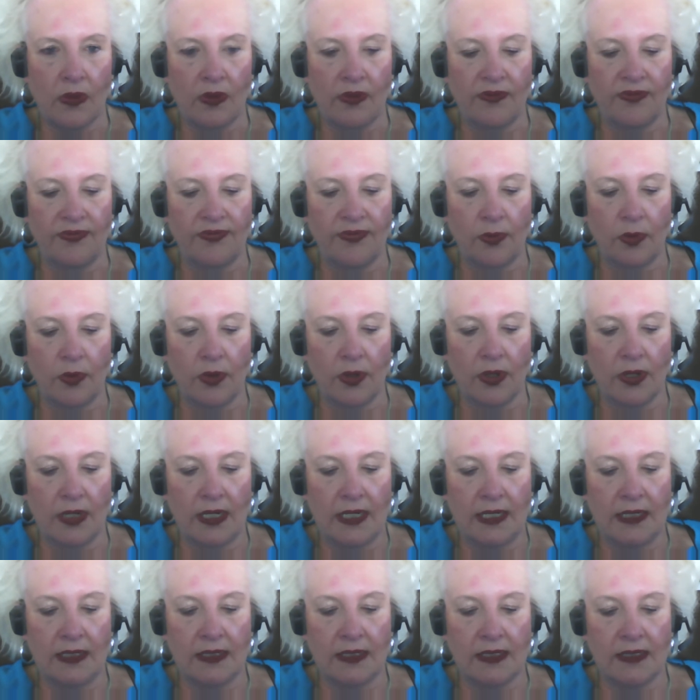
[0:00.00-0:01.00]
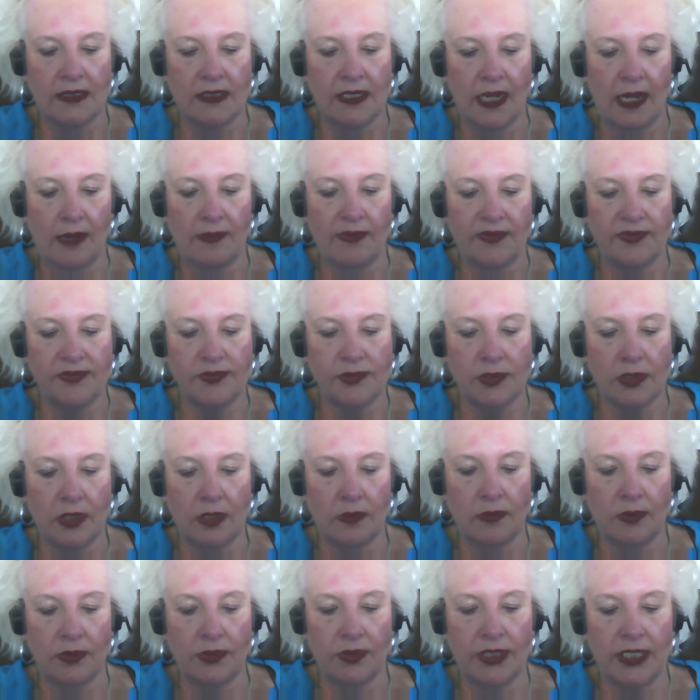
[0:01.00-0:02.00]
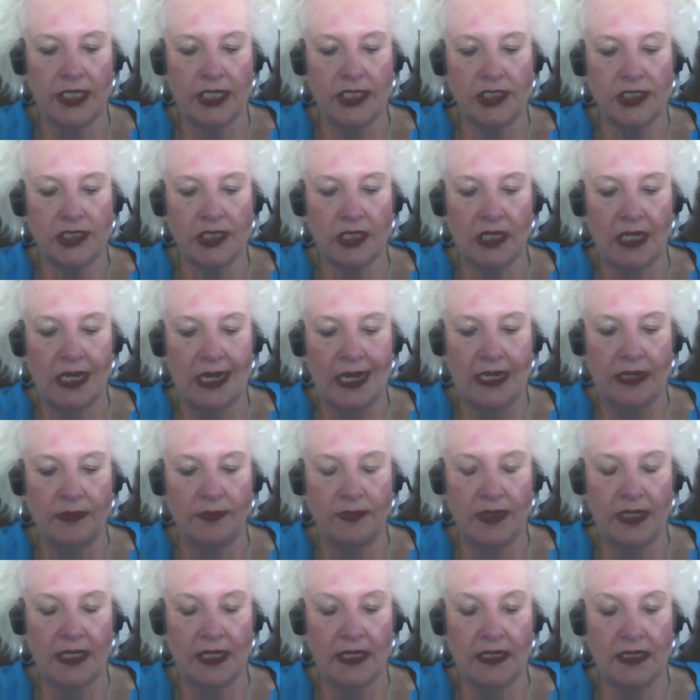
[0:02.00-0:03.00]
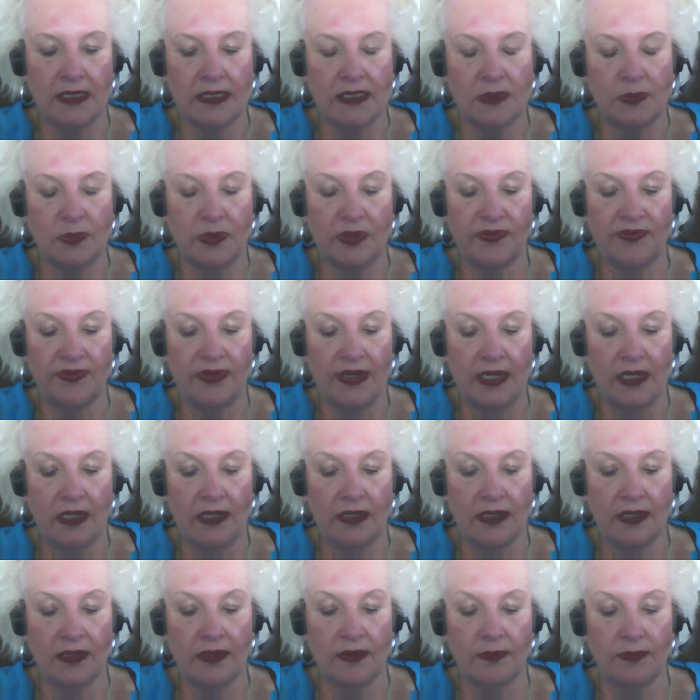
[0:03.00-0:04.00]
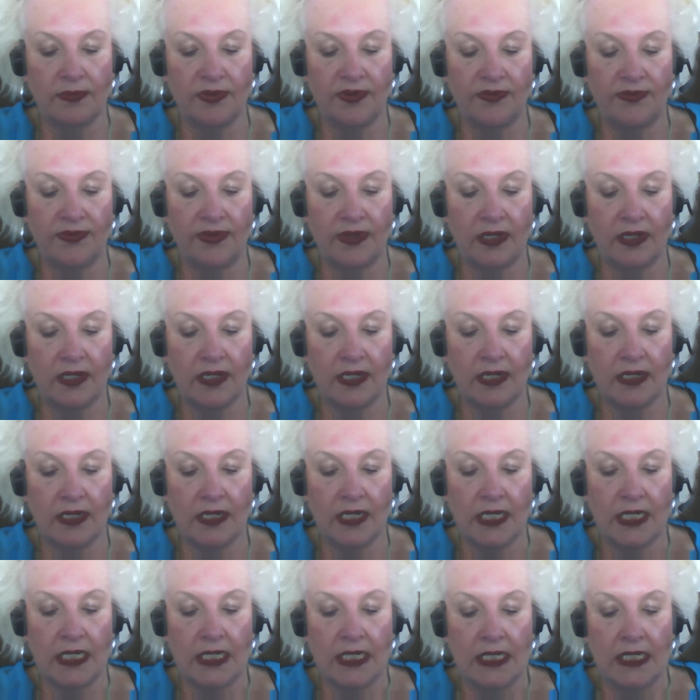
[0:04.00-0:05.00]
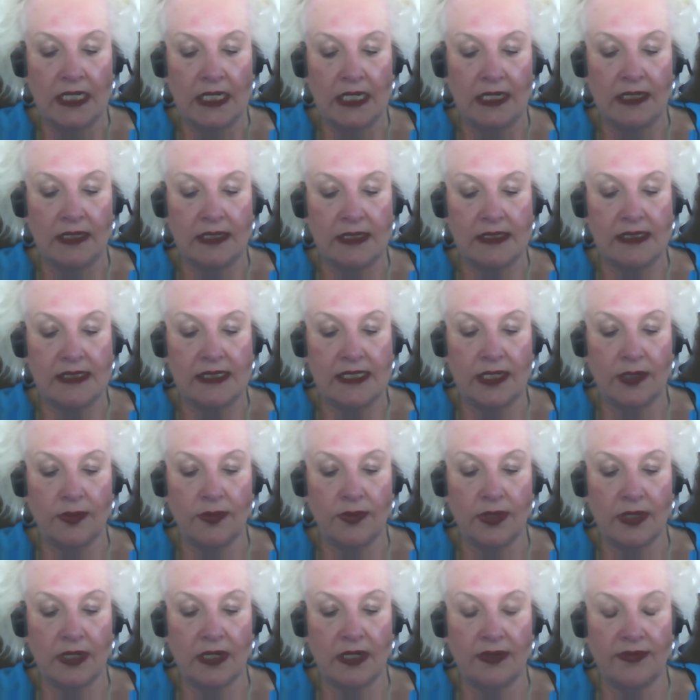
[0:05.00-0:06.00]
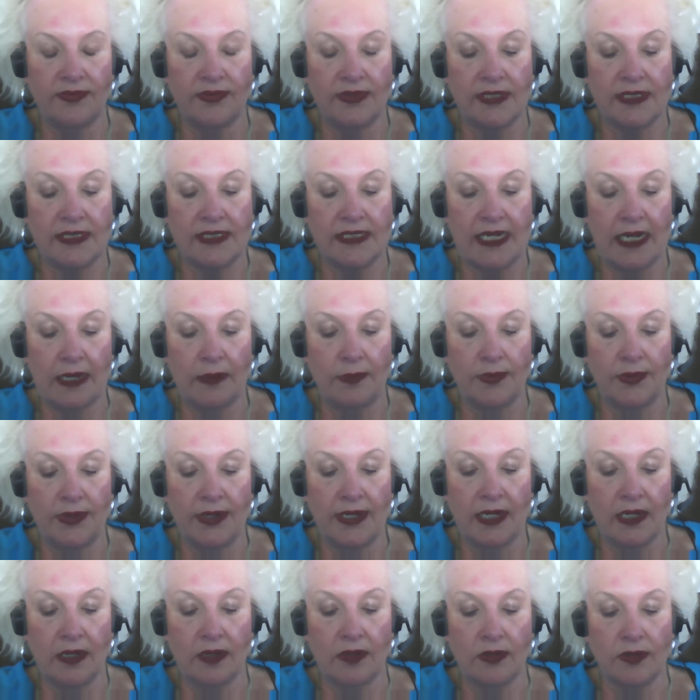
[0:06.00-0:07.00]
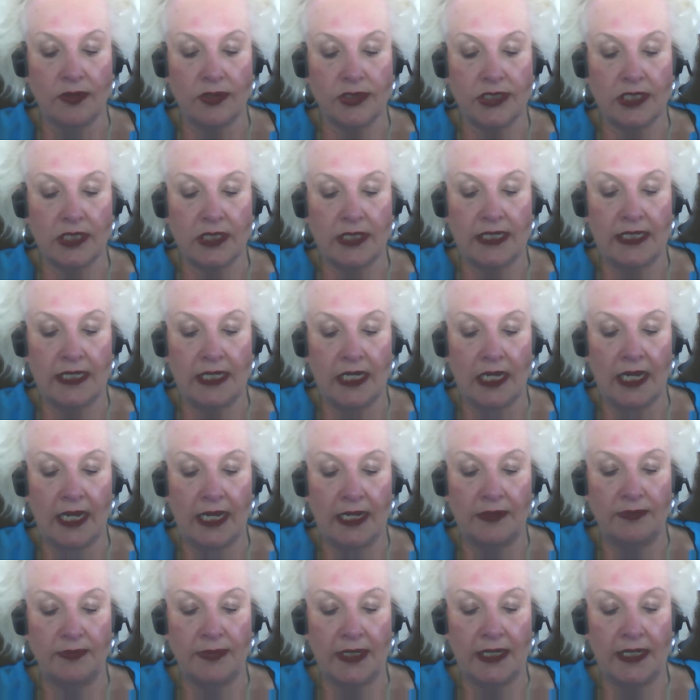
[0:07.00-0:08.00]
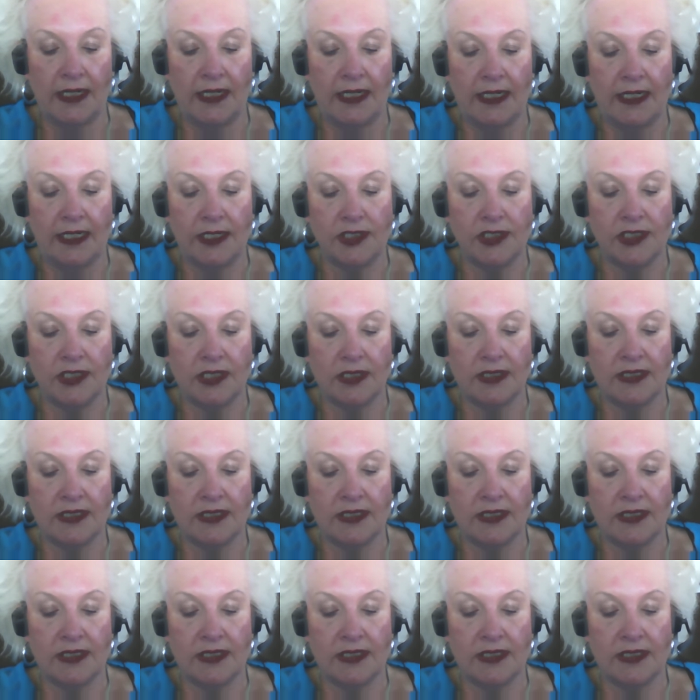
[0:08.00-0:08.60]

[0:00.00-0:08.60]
For in the time of trouble he shall hide me in his pavilion, in the secret of his tabernacle shall he hide me, he shall